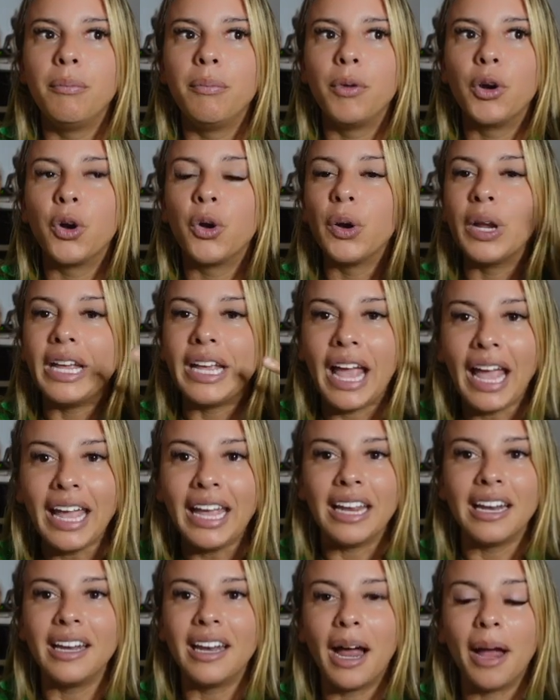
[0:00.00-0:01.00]

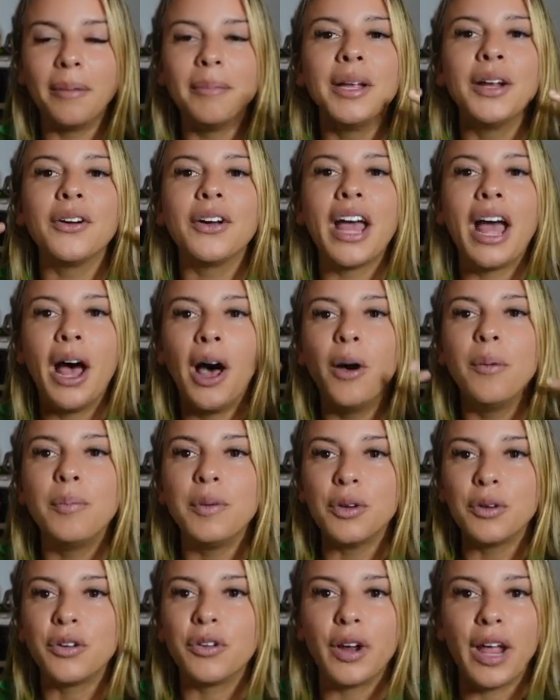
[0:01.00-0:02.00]
create. I'm here to help
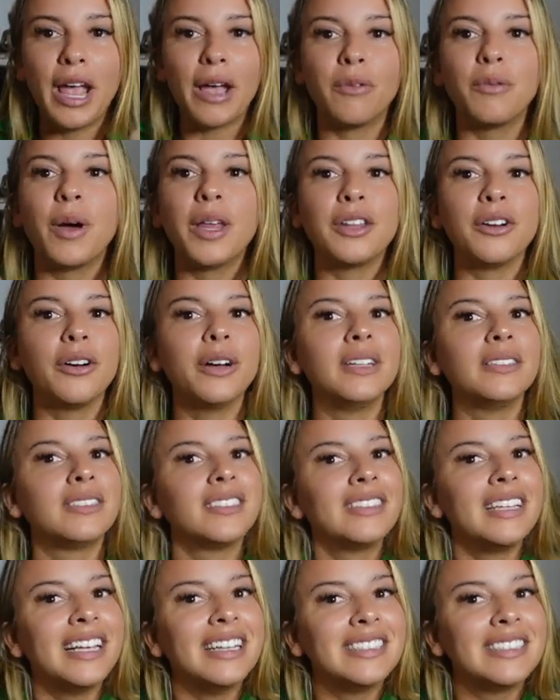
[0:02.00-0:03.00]
you create, whether
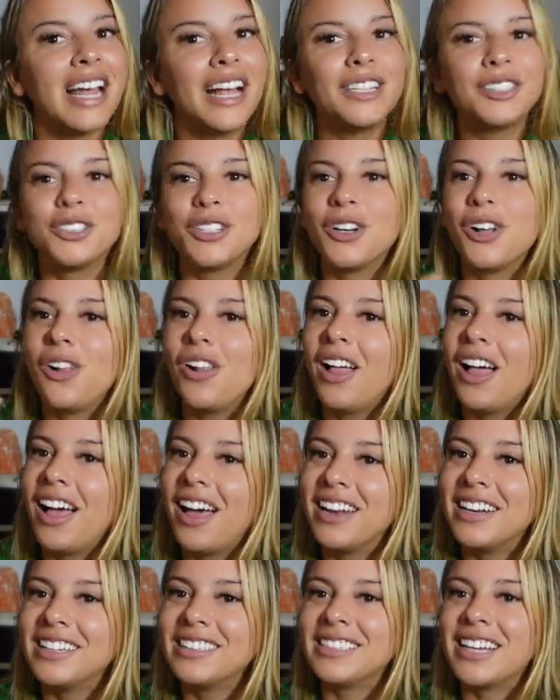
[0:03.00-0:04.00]
it's intentional,
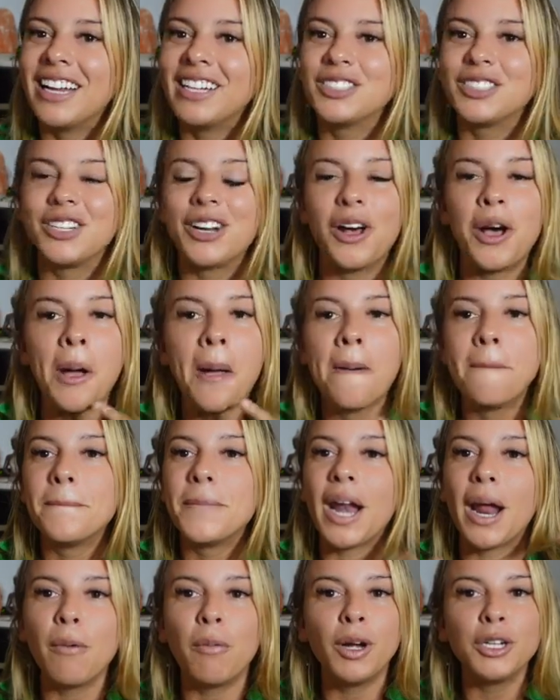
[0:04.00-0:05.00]
unintentional,
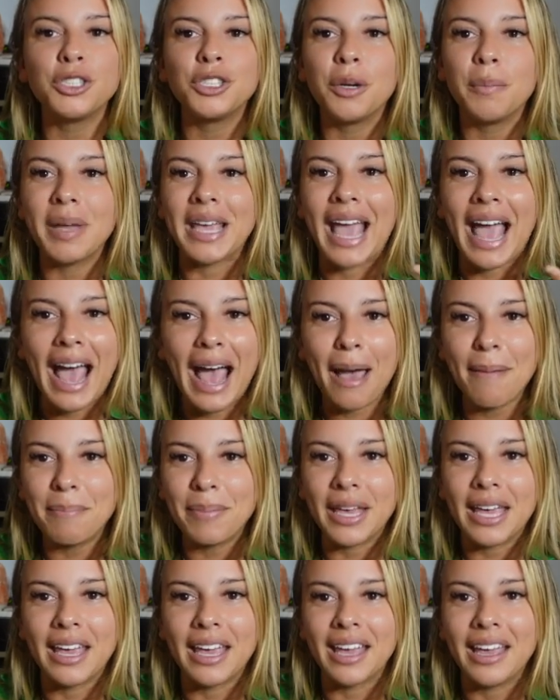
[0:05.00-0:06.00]
but I want you to be
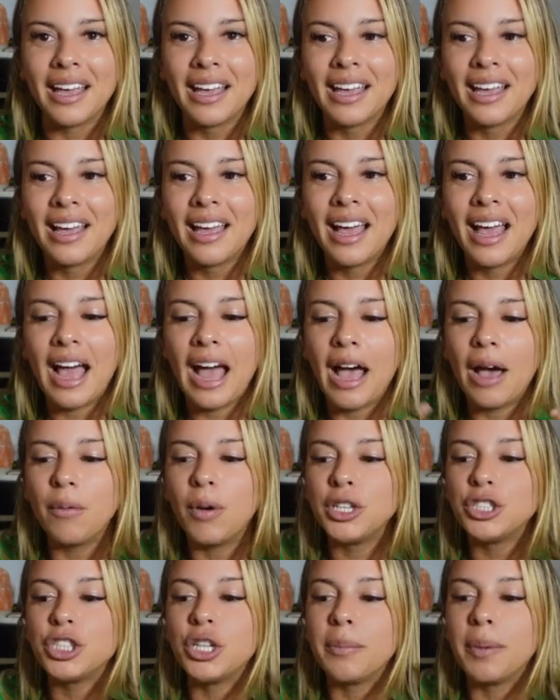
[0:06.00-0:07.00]
happy. I
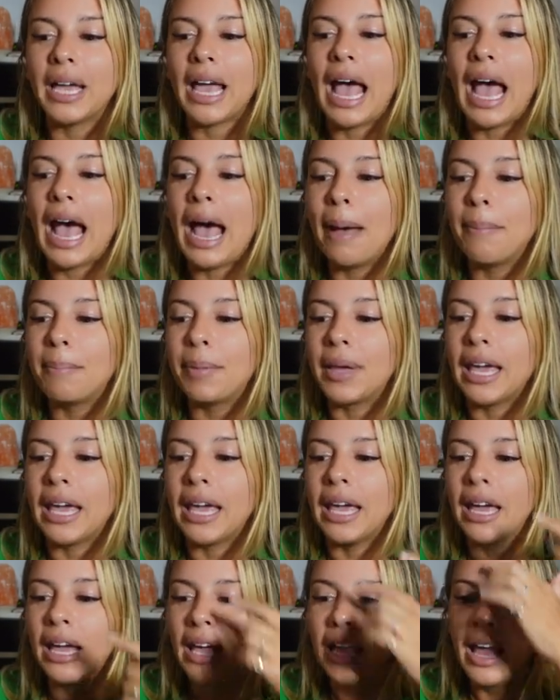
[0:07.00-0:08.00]
want you to be
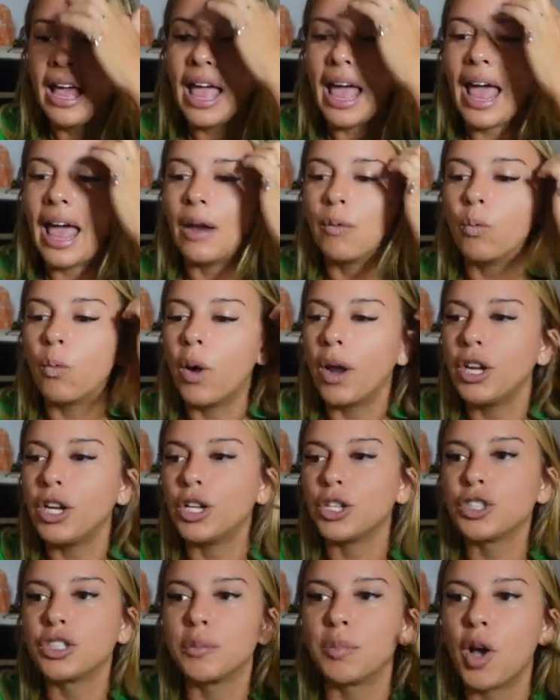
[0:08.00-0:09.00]
happy. And what
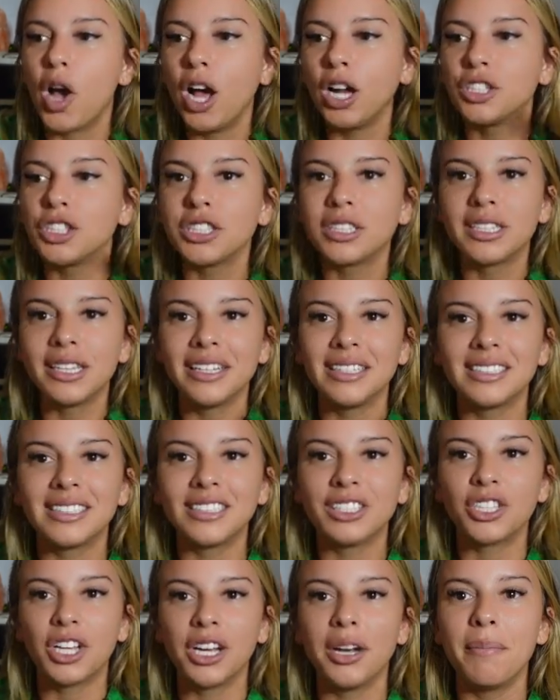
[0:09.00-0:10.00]
your subconscious thinks
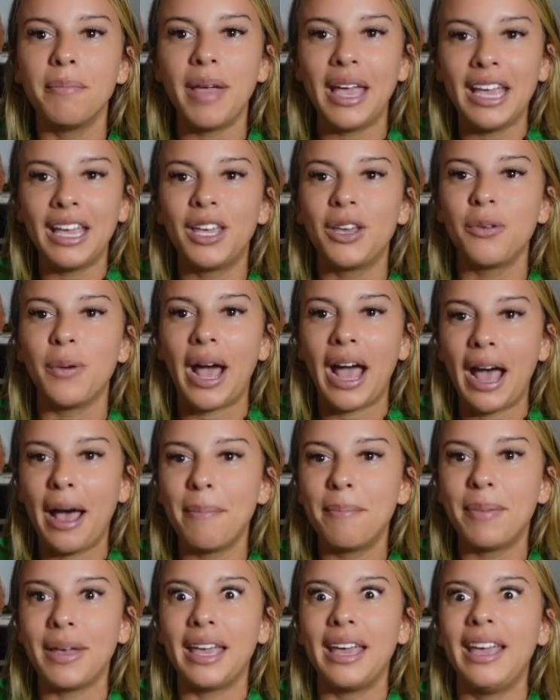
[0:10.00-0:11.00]
is going to make you
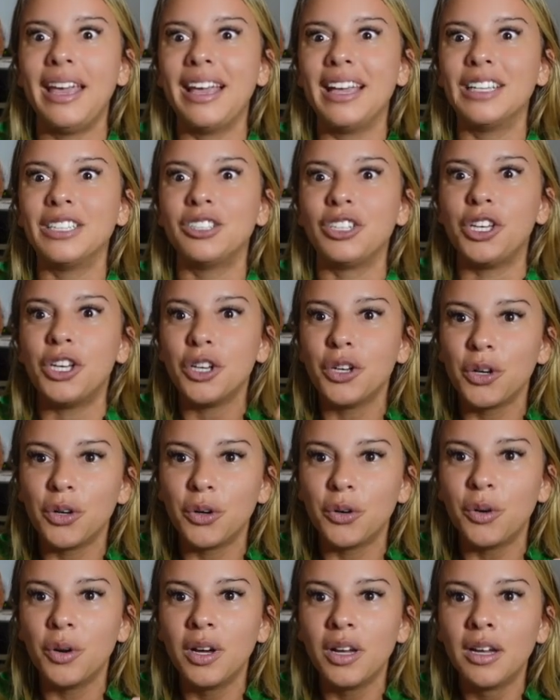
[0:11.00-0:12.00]
happy is
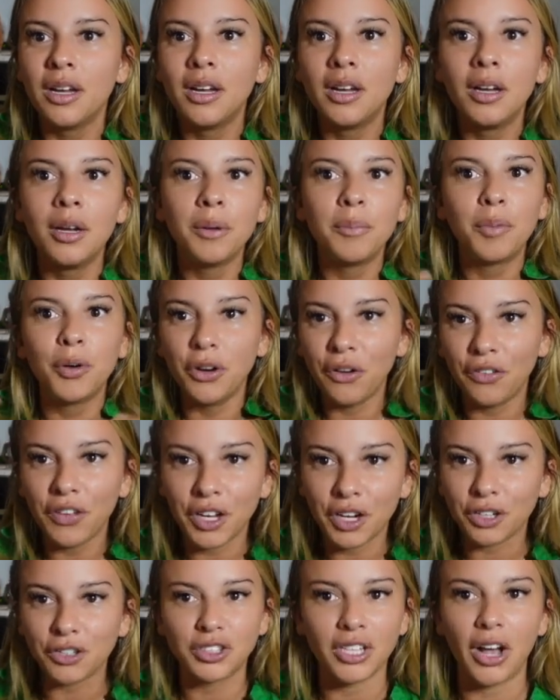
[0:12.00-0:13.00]
you proving
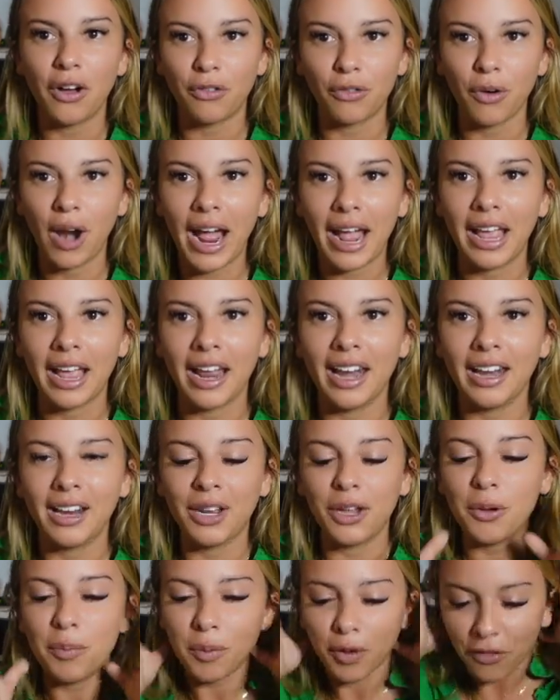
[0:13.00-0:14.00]
yourself right.
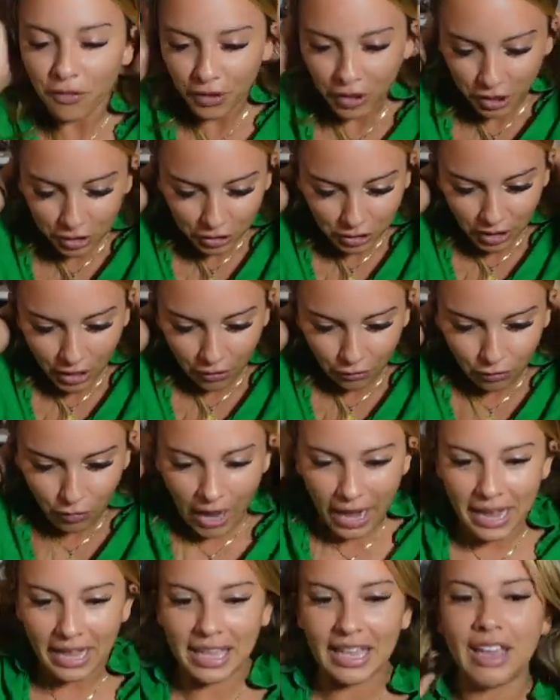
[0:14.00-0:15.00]
You proving yourself
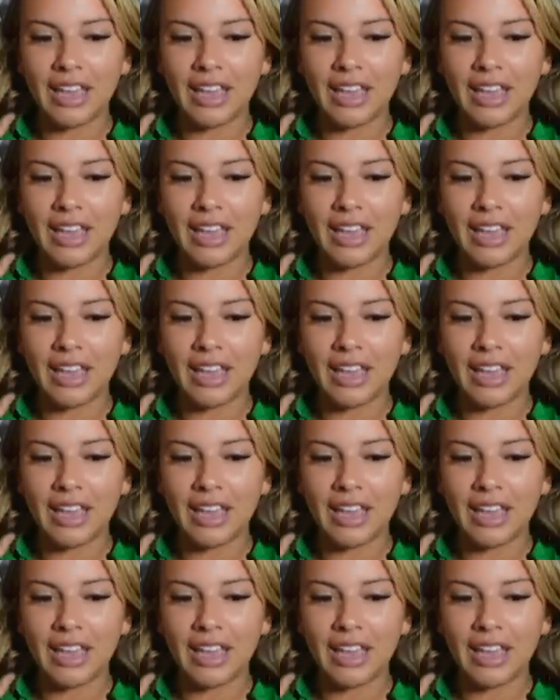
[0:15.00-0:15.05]
right,